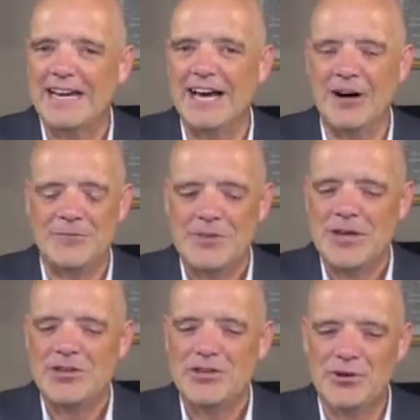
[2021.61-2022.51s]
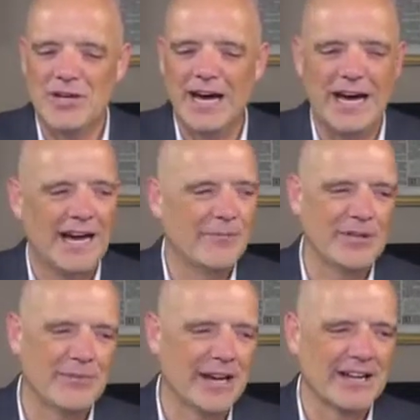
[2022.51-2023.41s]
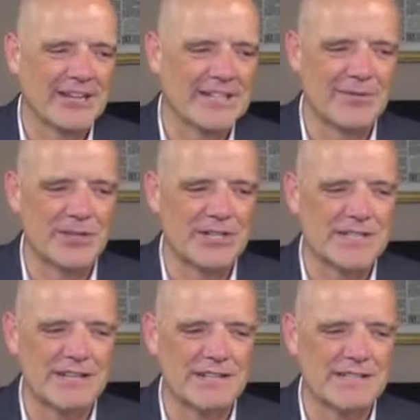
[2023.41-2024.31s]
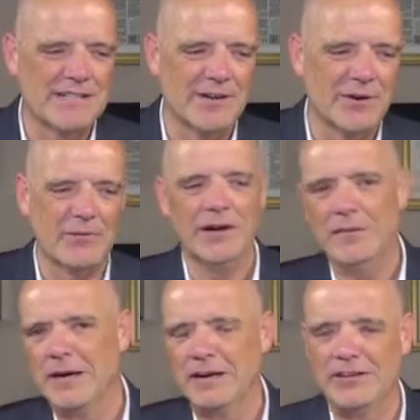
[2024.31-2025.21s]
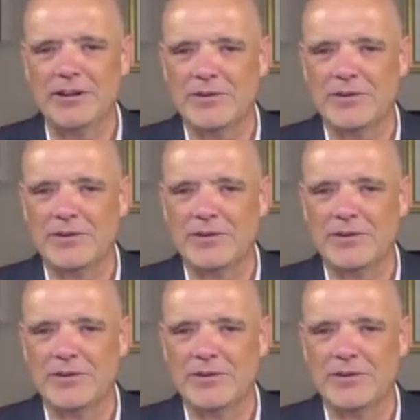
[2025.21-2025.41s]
Now, you and I, I mean, you might look at some of these things and say, well, wait a minute, you know,